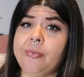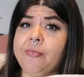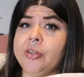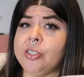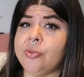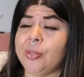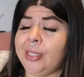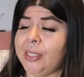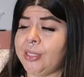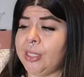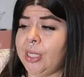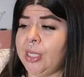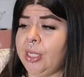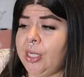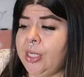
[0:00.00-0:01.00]
and for twenty
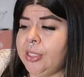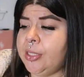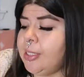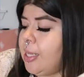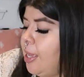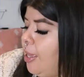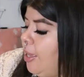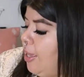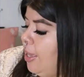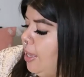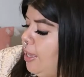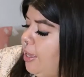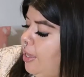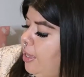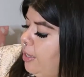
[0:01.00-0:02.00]
dollars.
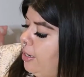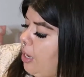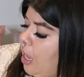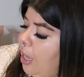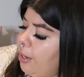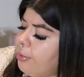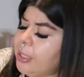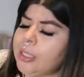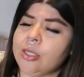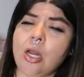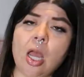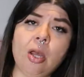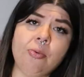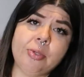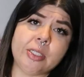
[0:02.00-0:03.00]
And I already
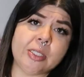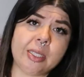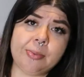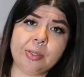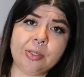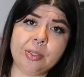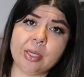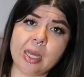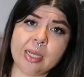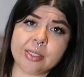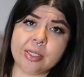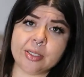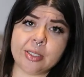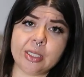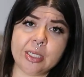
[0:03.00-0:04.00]
know what some of you
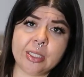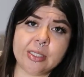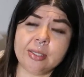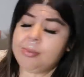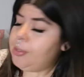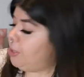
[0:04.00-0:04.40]
guys are thinking. Some